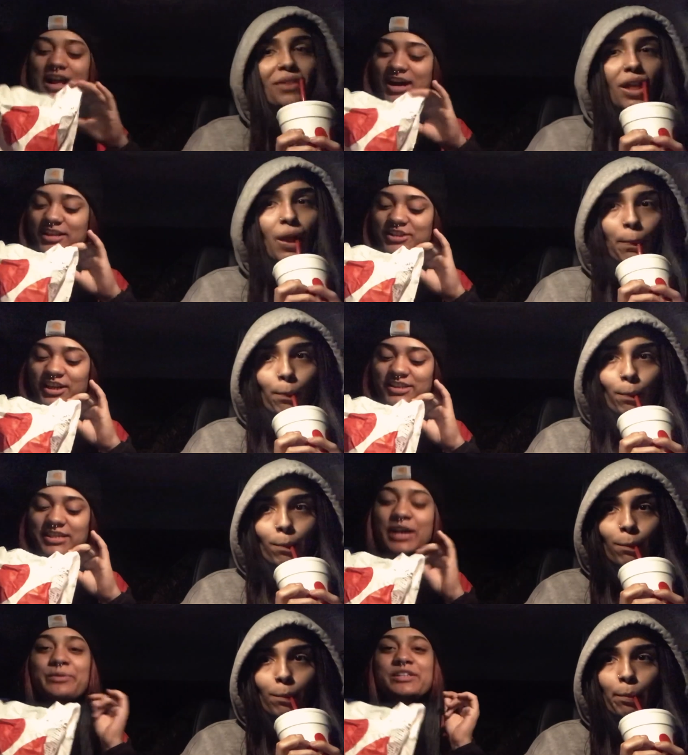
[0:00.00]
Speaker 1: got a chicken
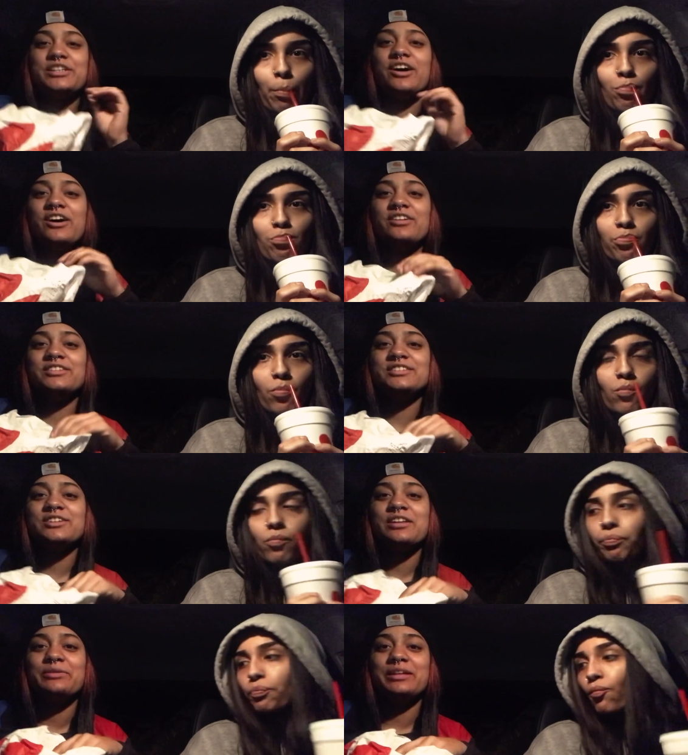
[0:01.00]
sandwich, y'all. That's
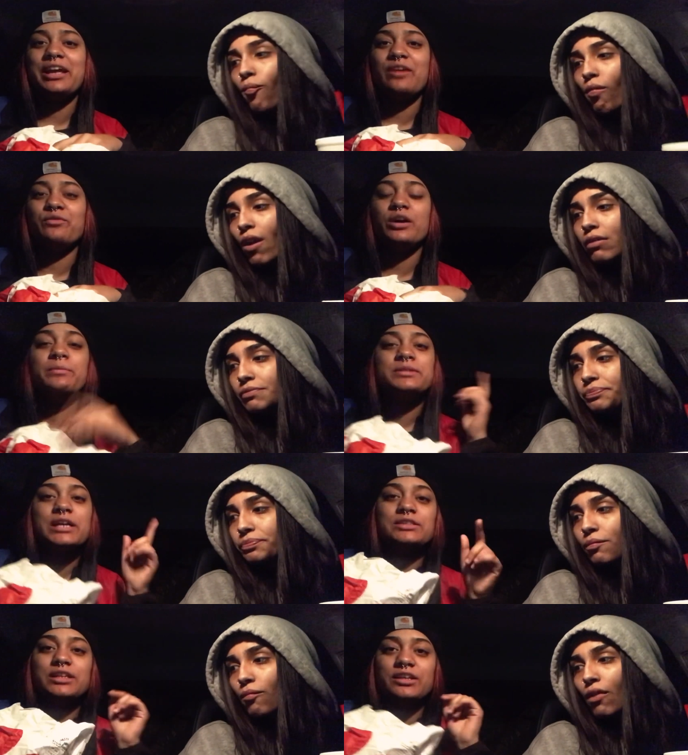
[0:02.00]
all I really care for,
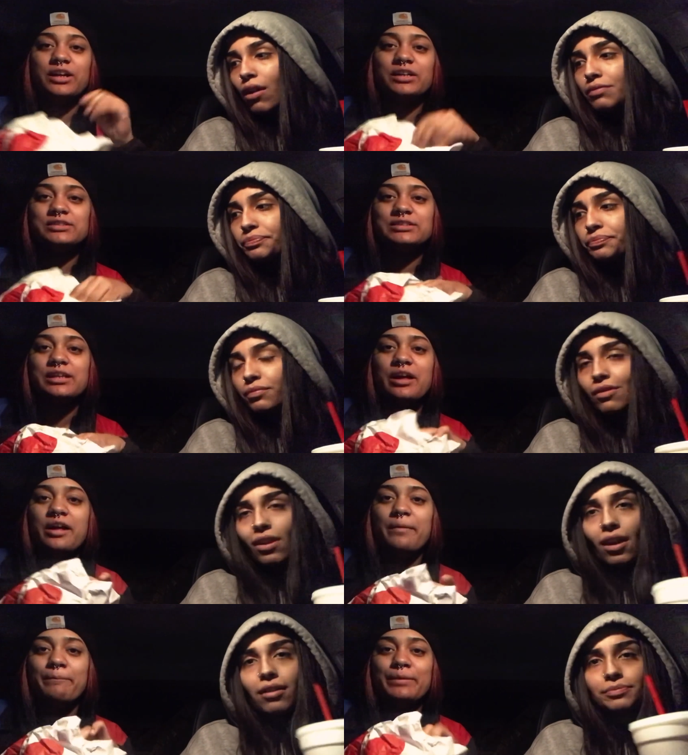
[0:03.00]
besides they nuggets.
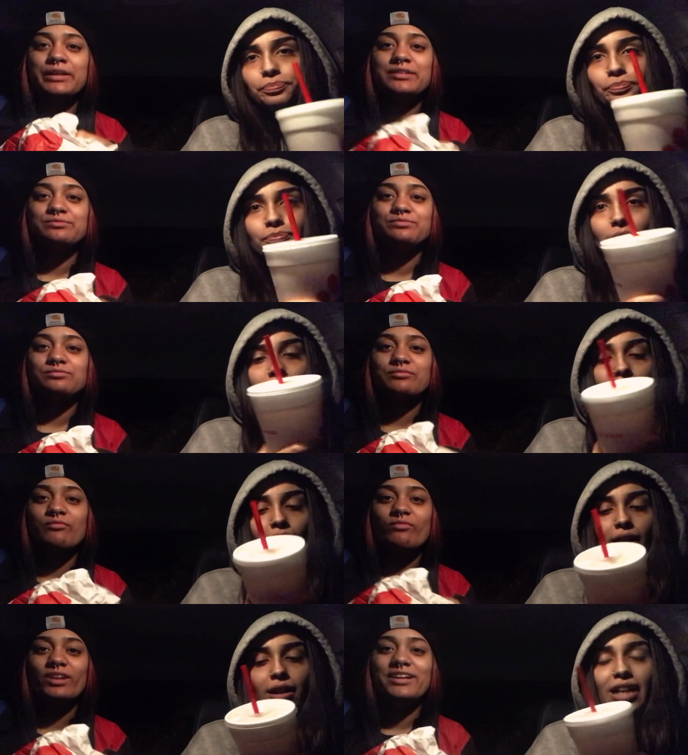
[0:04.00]
But
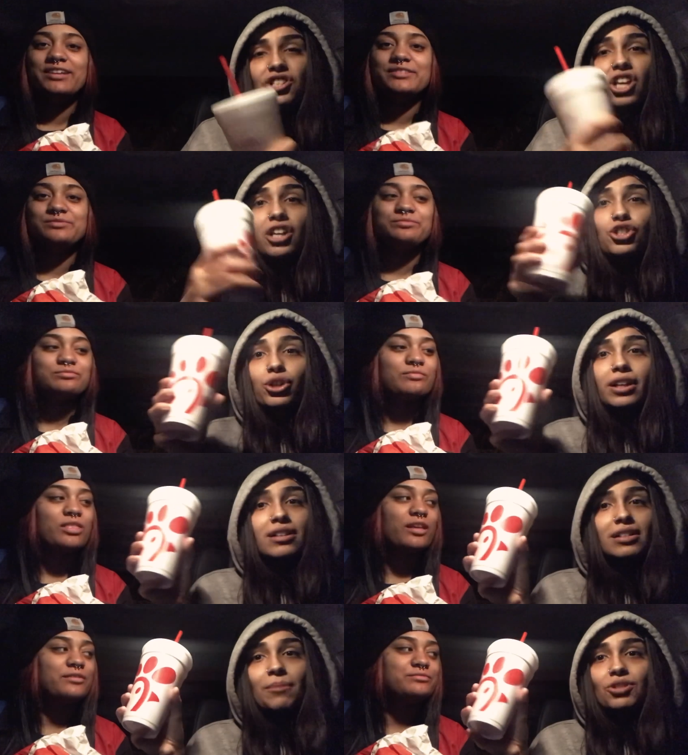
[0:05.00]
and I just got a drink
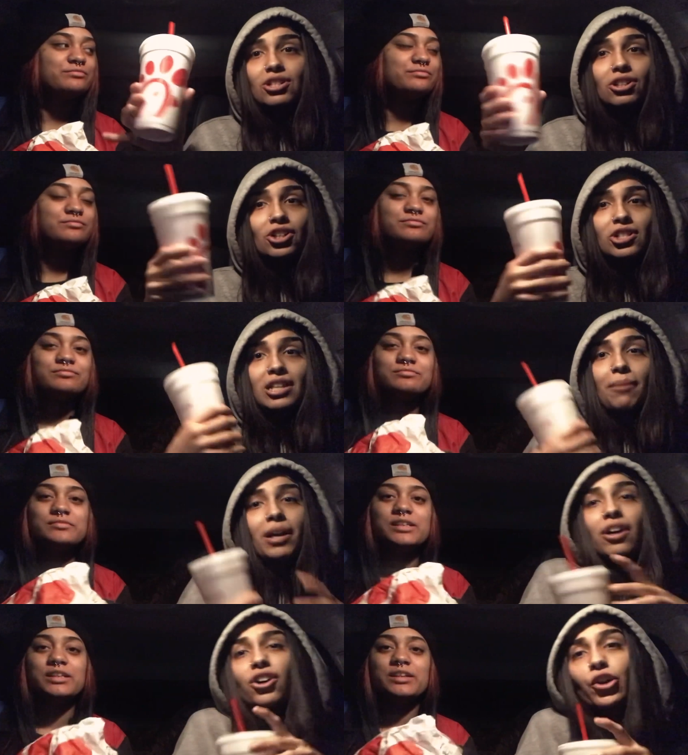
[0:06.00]
because I'm just thirsty. I'm
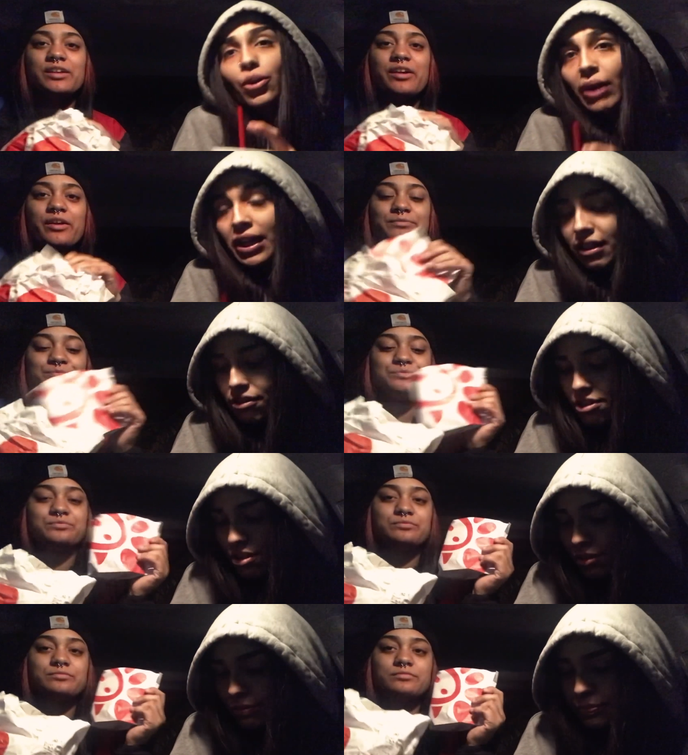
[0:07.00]
not hungry right now,
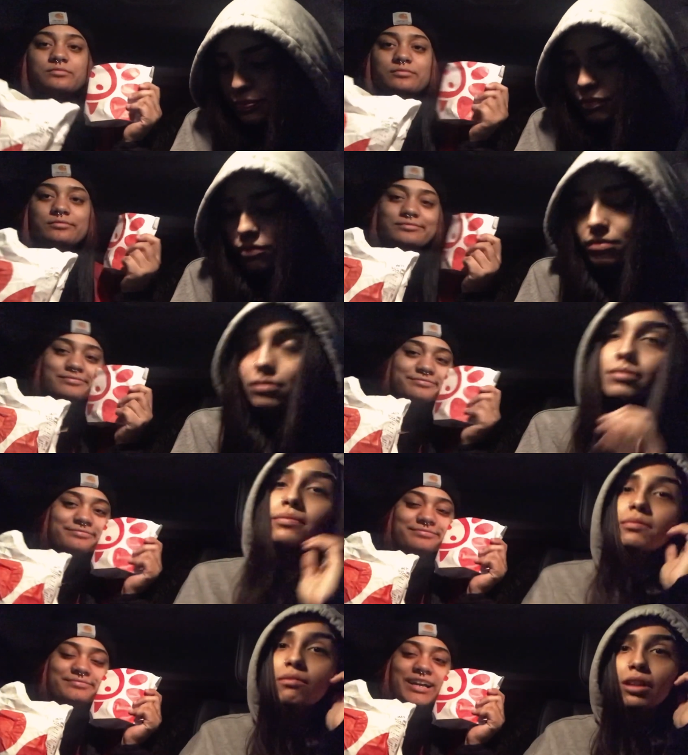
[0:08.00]
so
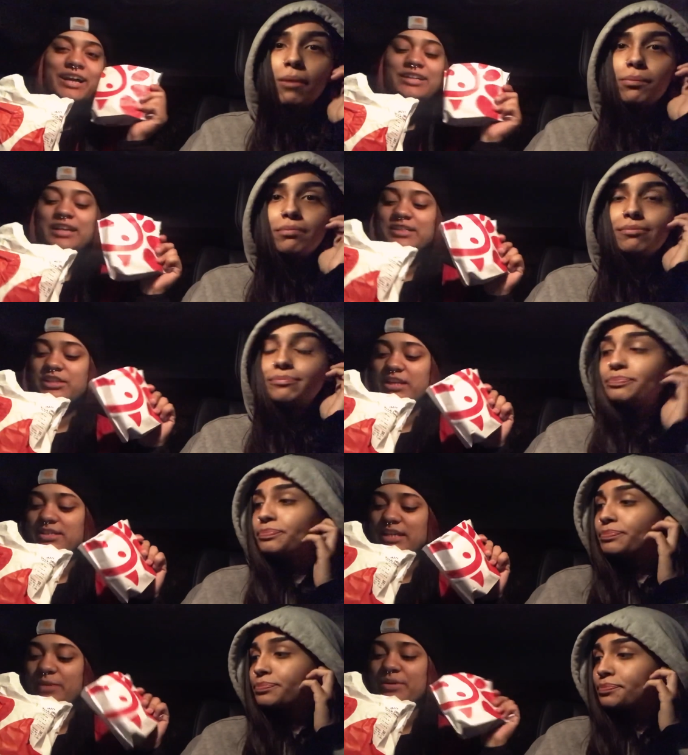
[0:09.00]
I got a nice chicken
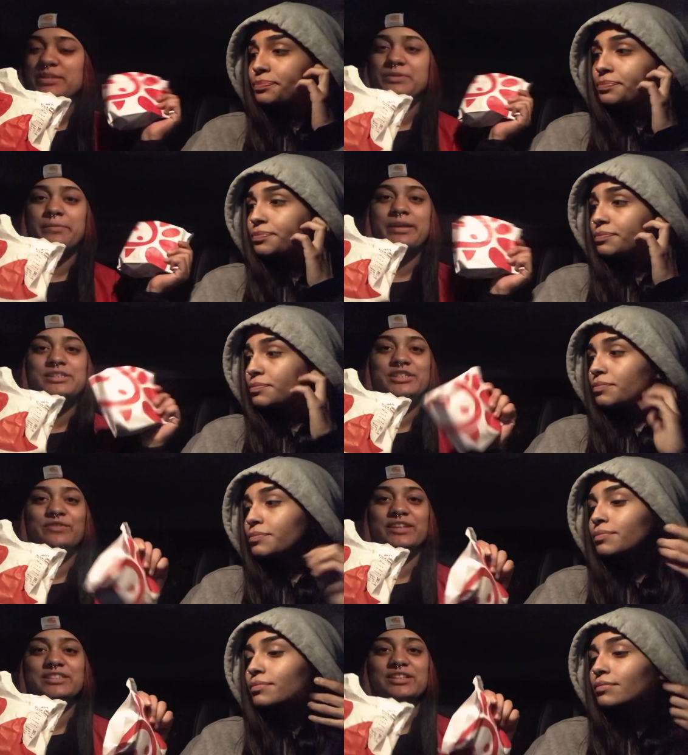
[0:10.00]
sandwich with the best
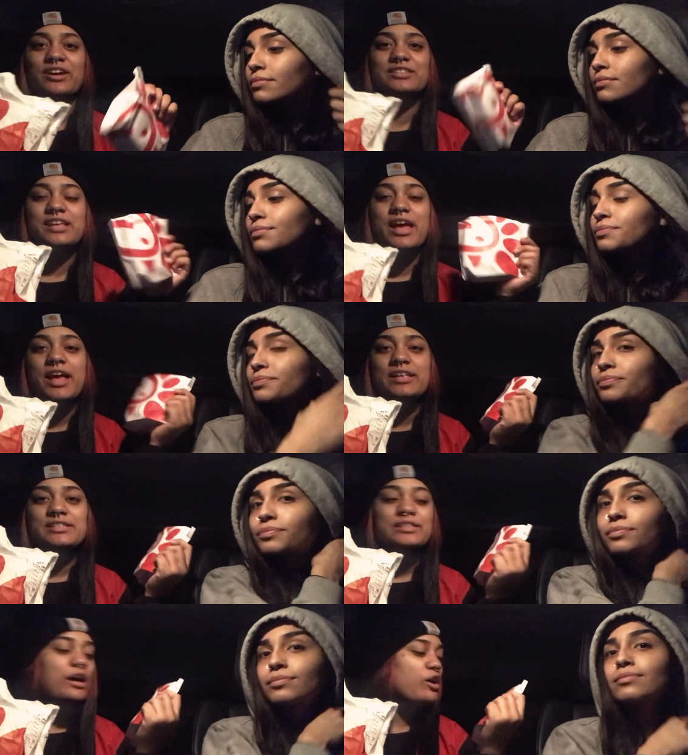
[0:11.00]
Chick-fil-A sauce.
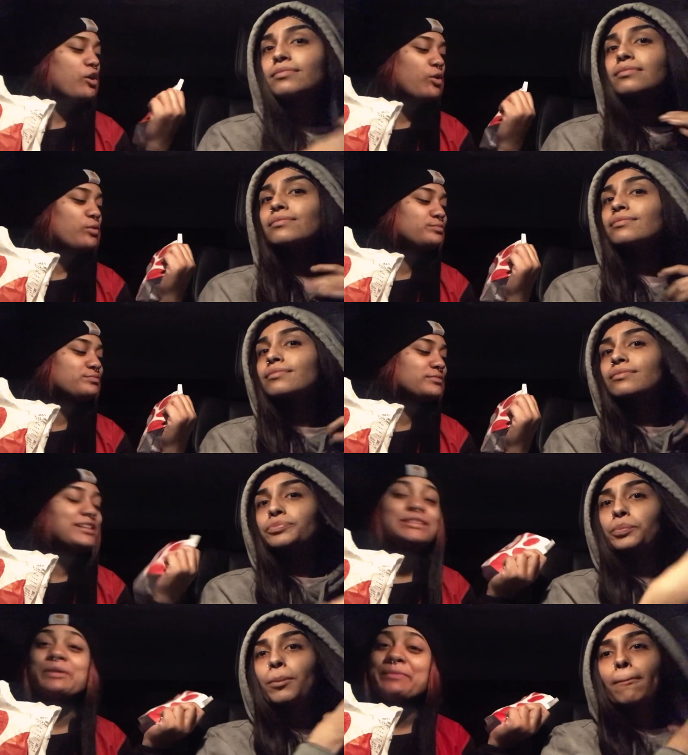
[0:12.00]
So
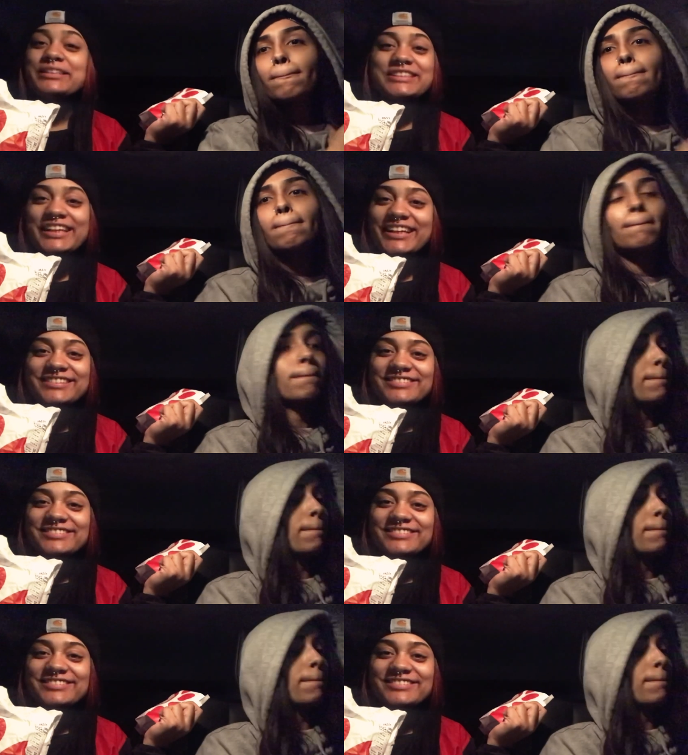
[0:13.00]
that's pretty much it.